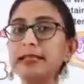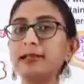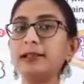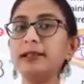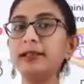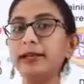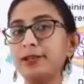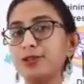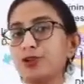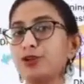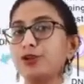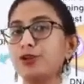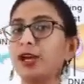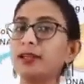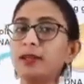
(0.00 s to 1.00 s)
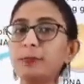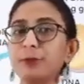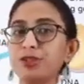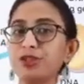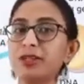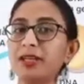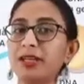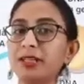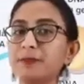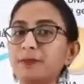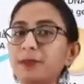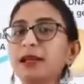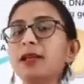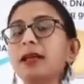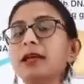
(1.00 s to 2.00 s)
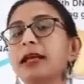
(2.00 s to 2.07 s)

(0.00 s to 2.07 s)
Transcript: Earlier I showed you another picture and explained.